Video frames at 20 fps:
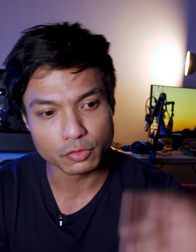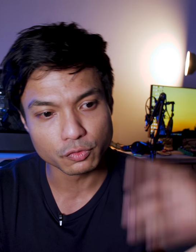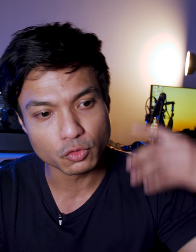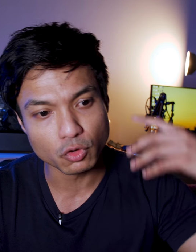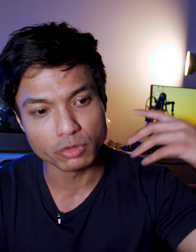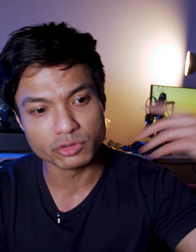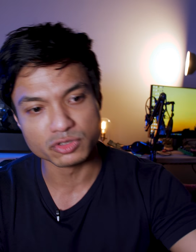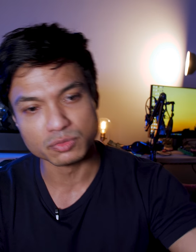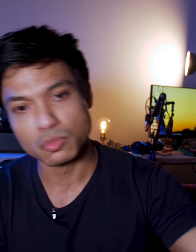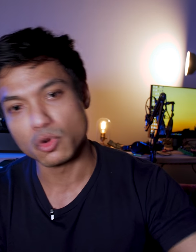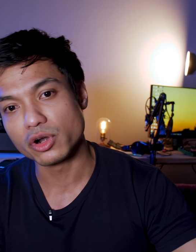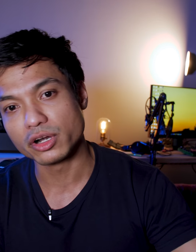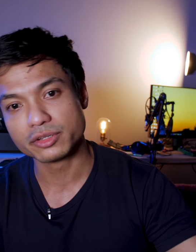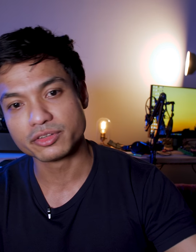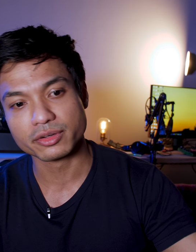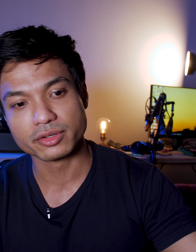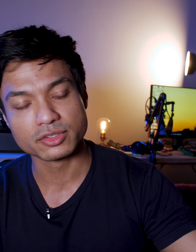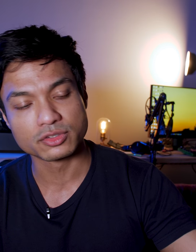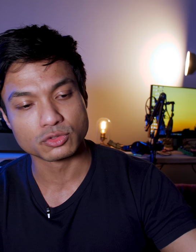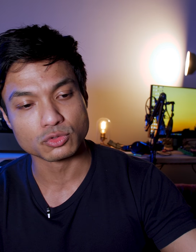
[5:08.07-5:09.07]
And of course,
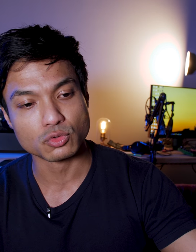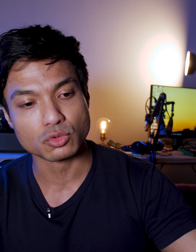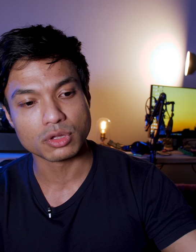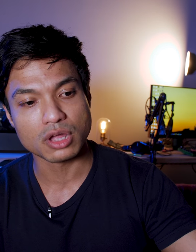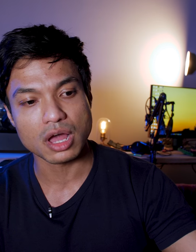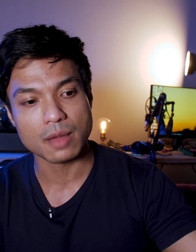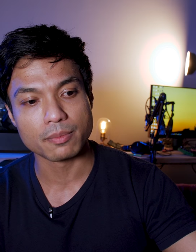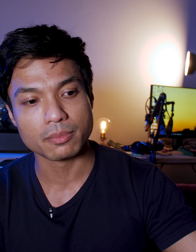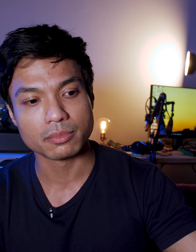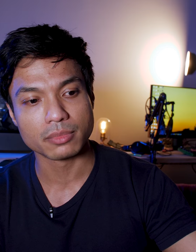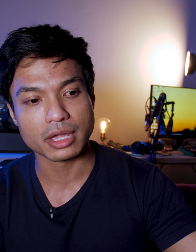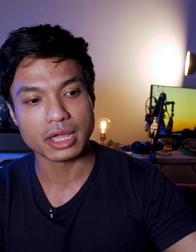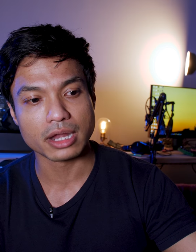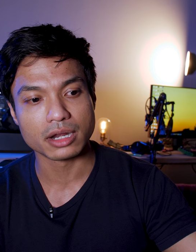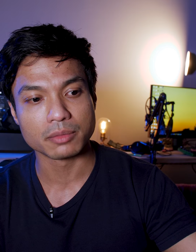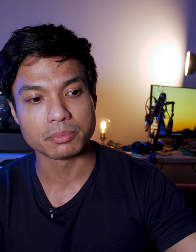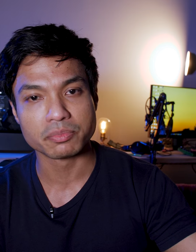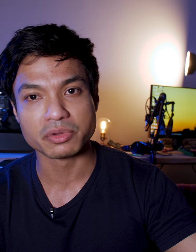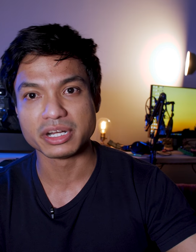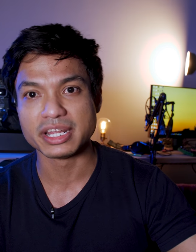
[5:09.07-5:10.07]
monitors do come
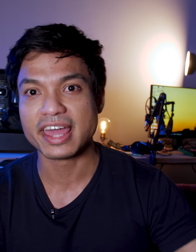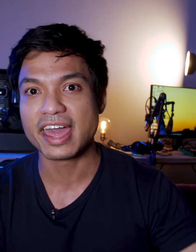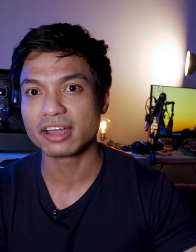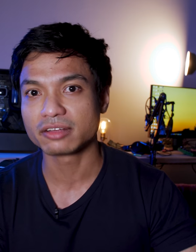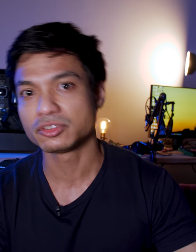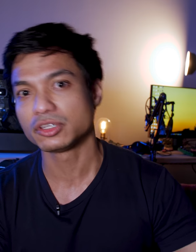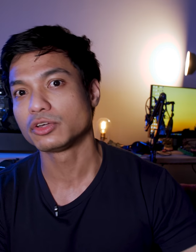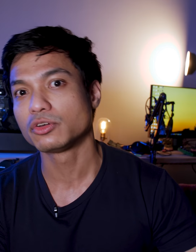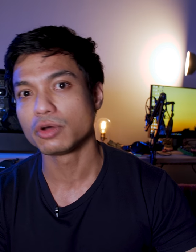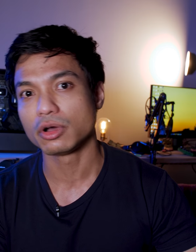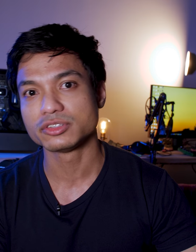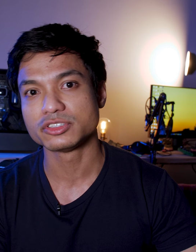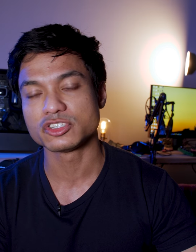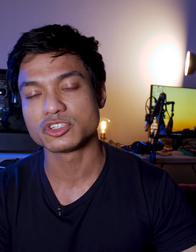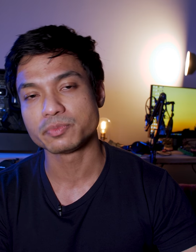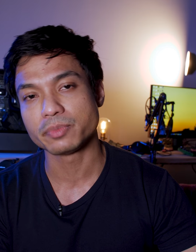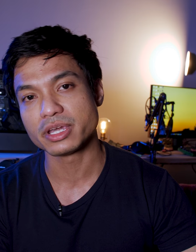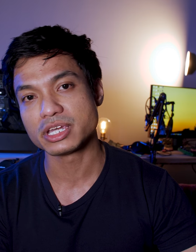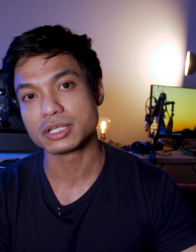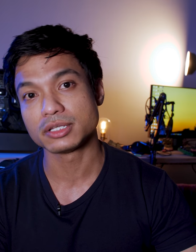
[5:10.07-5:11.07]
at a pretty hectic cost,
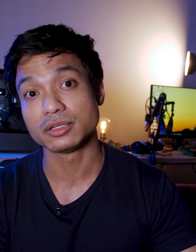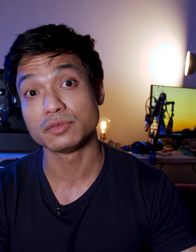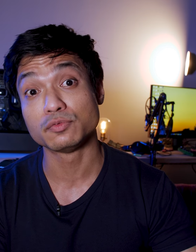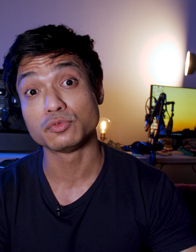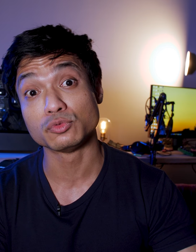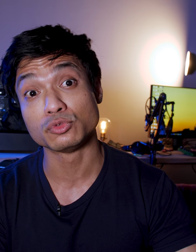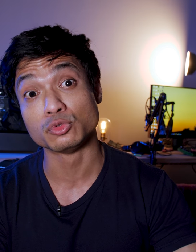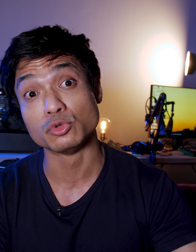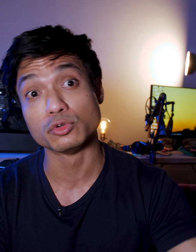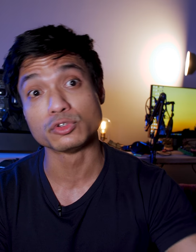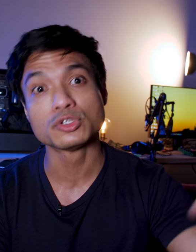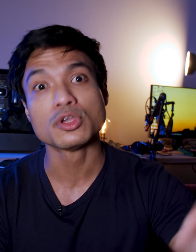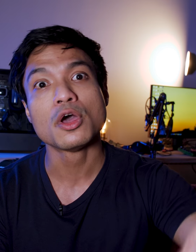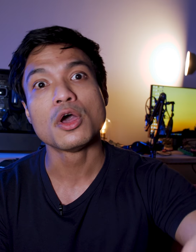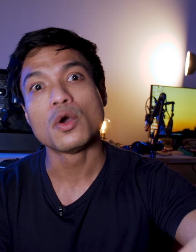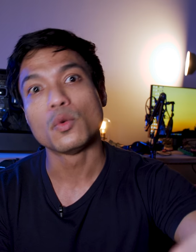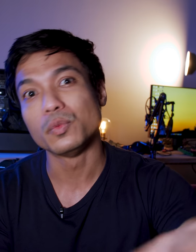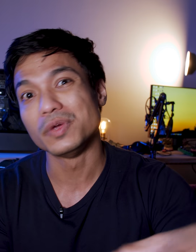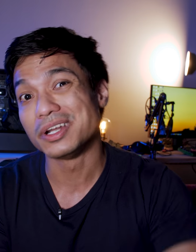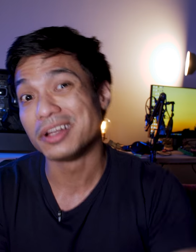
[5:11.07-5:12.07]
especially for those
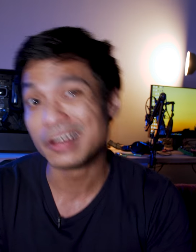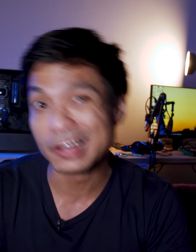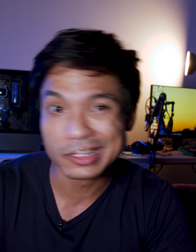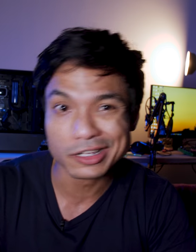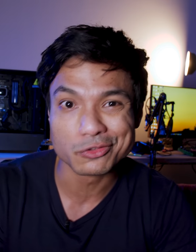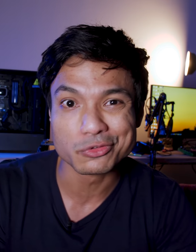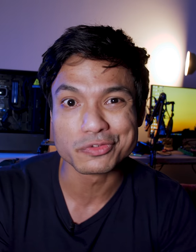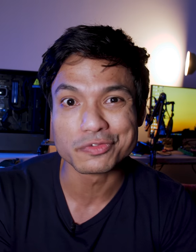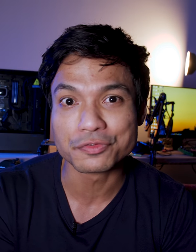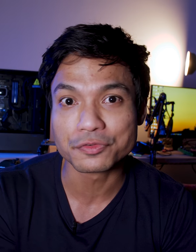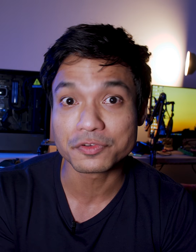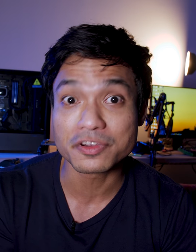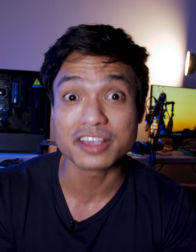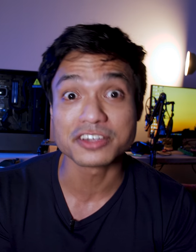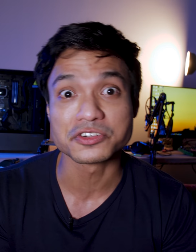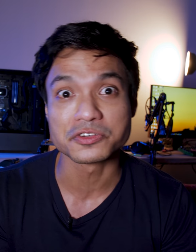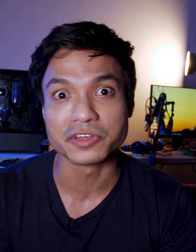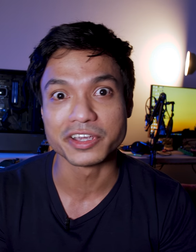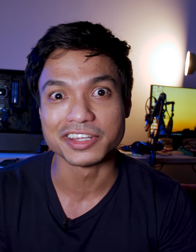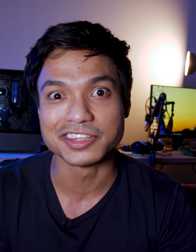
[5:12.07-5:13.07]
with higher
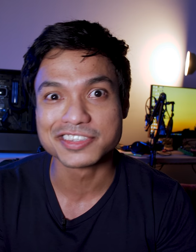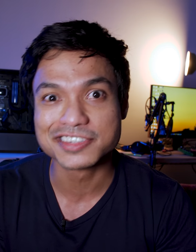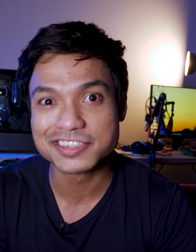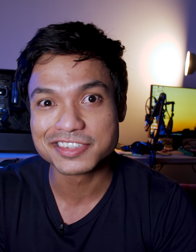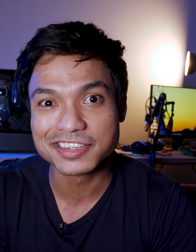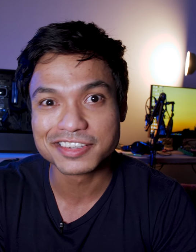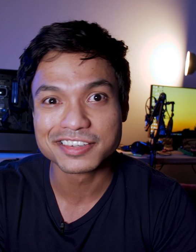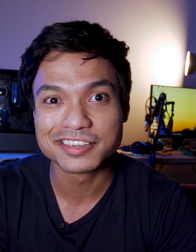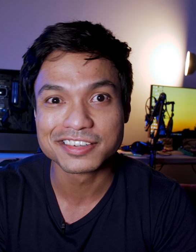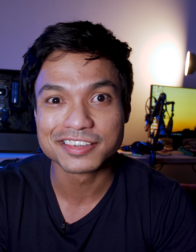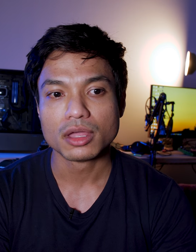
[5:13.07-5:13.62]
refresh rates.